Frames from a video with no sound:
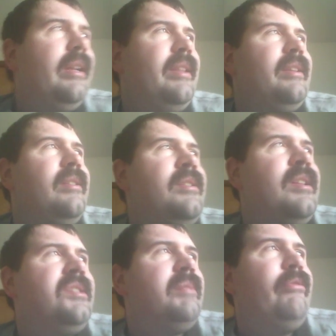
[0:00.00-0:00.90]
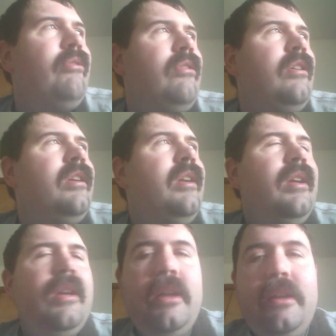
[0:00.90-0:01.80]
and I think it sets up for
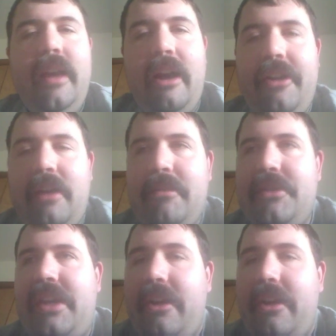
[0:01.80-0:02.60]
Aoyama's